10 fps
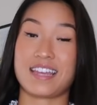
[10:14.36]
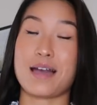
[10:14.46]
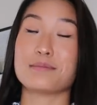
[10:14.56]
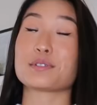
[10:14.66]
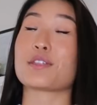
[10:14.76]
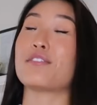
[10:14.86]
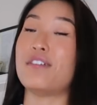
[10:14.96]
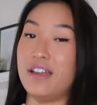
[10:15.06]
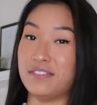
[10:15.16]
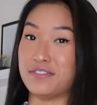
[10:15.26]
it comes with
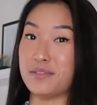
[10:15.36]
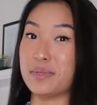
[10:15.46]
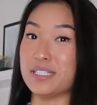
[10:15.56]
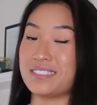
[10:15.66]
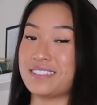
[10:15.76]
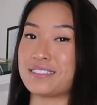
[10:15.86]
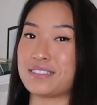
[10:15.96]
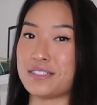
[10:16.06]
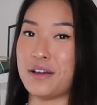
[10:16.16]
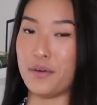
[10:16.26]
five different pieces.
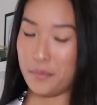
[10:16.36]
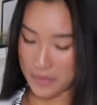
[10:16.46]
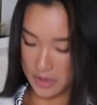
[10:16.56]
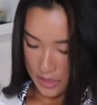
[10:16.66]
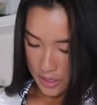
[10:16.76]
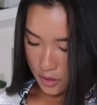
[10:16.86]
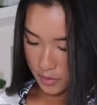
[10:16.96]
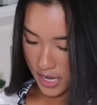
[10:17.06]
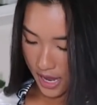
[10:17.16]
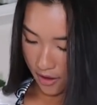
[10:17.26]
So
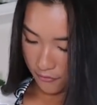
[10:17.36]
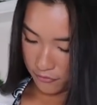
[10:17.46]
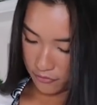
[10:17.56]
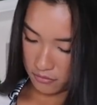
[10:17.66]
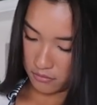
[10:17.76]
here we have,